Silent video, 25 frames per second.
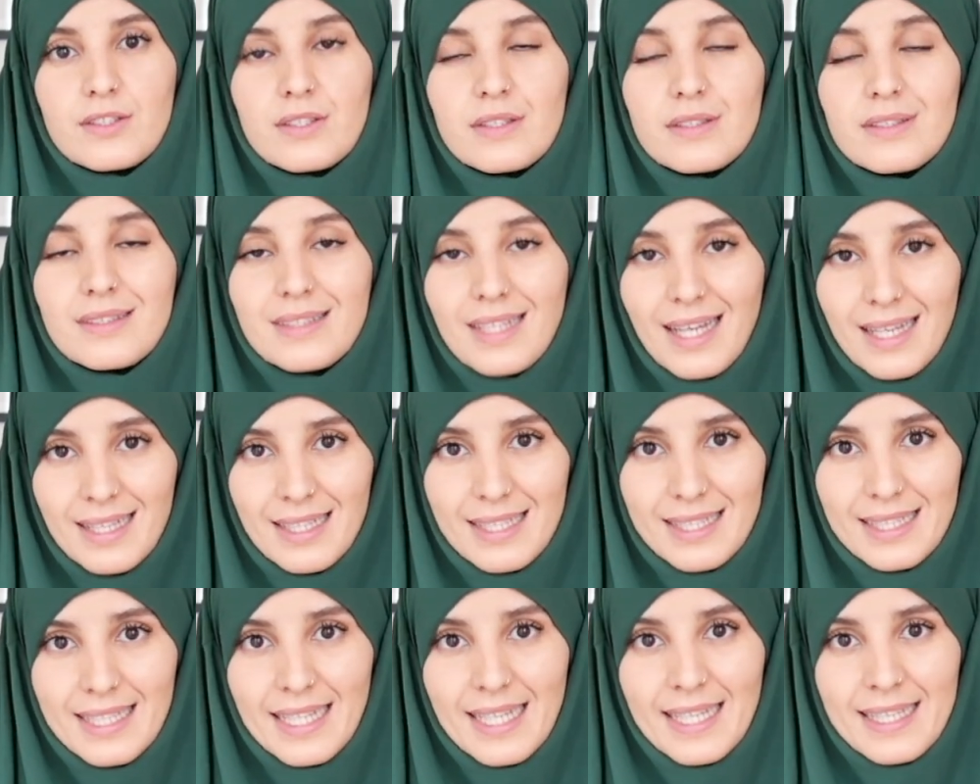to
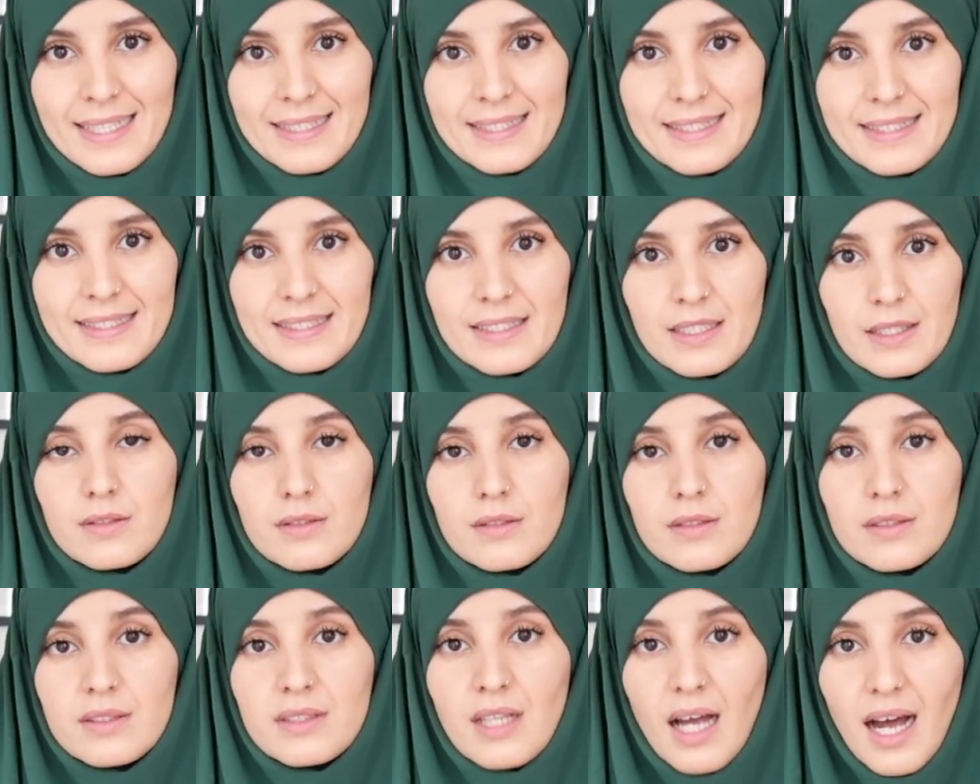delegate
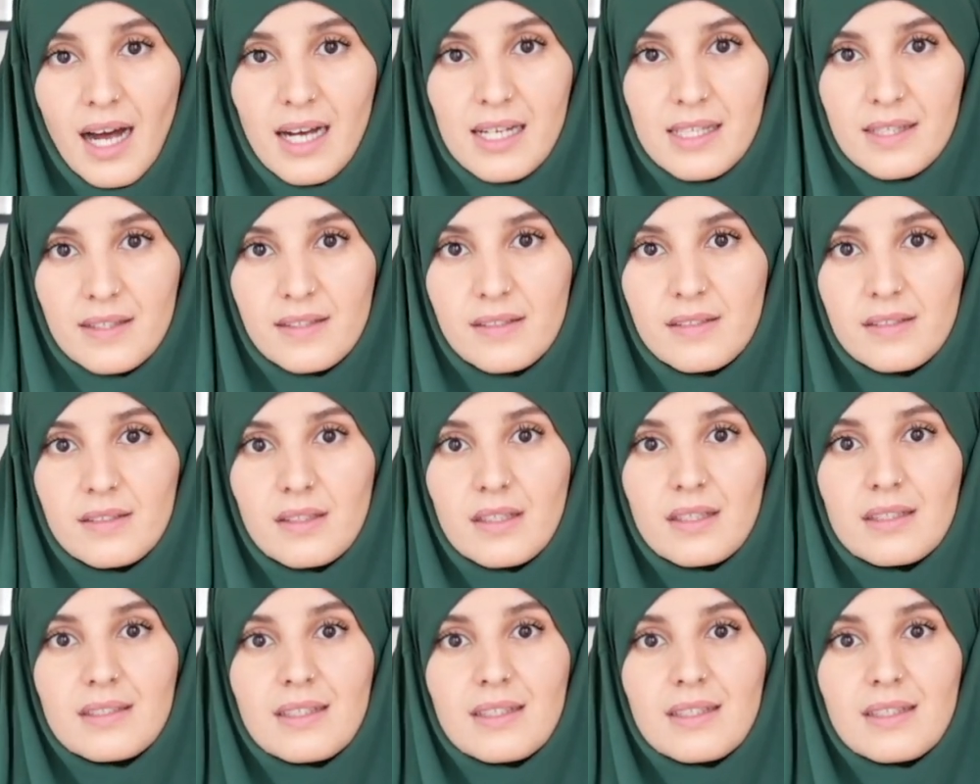the tasks